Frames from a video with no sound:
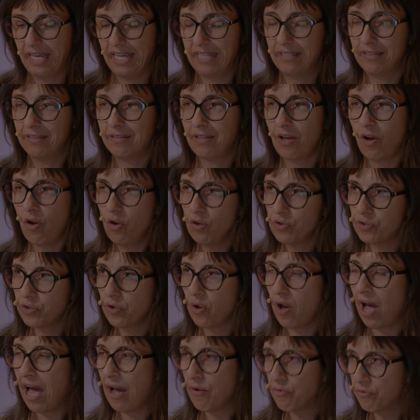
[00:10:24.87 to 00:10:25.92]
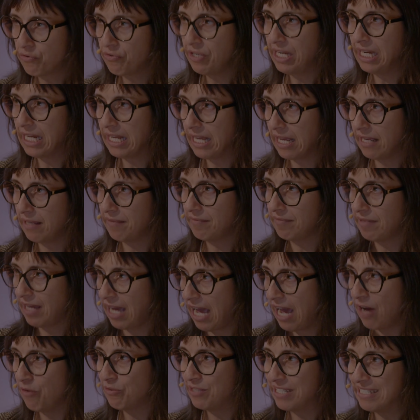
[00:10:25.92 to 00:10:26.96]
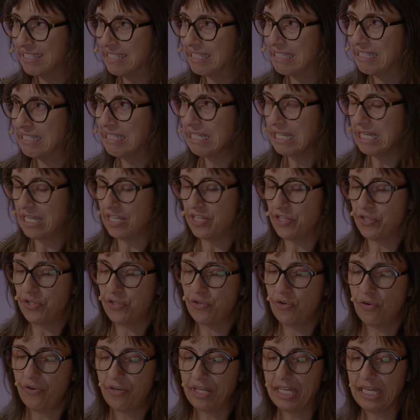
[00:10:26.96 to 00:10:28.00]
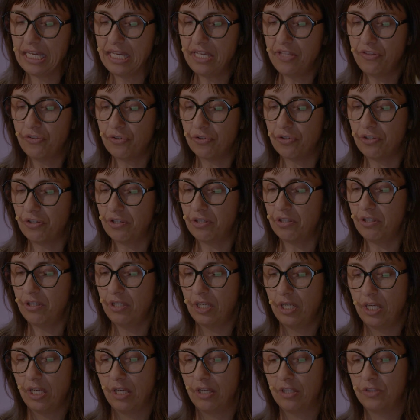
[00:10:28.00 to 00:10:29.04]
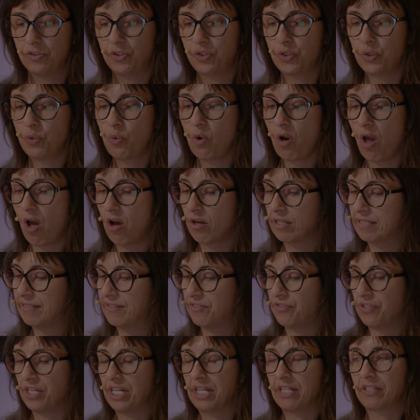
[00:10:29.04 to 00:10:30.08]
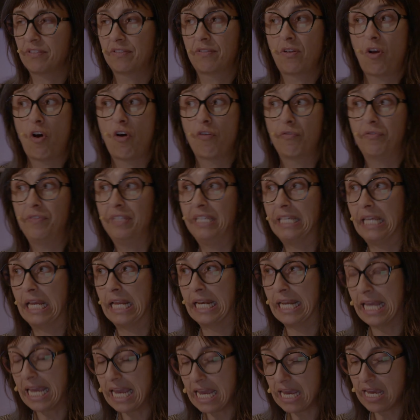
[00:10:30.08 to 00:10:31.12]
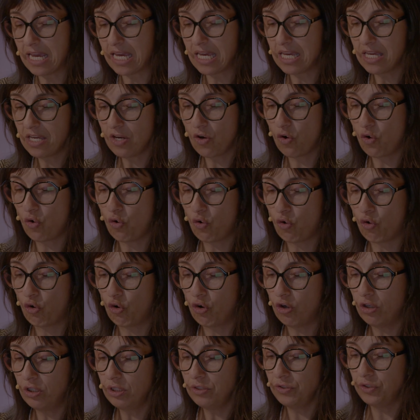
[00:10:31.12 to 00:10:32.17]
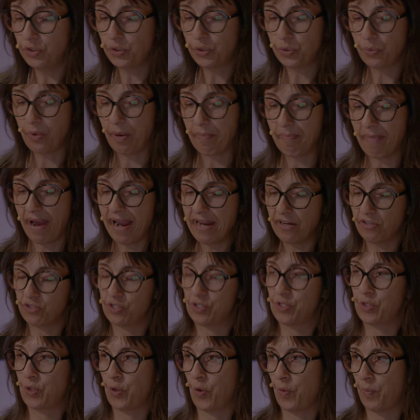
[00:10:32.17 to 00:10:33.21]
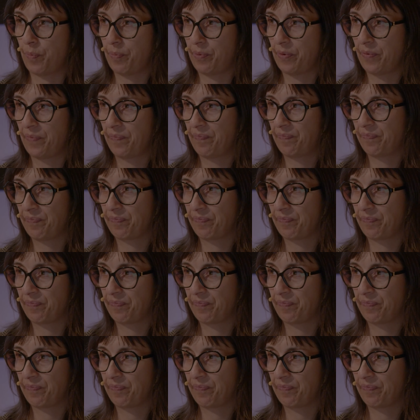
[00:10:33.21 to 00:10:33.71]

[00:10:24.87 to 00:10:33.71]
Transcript: and also how really how they see, you know, either through long strings of DNA or through a microscope.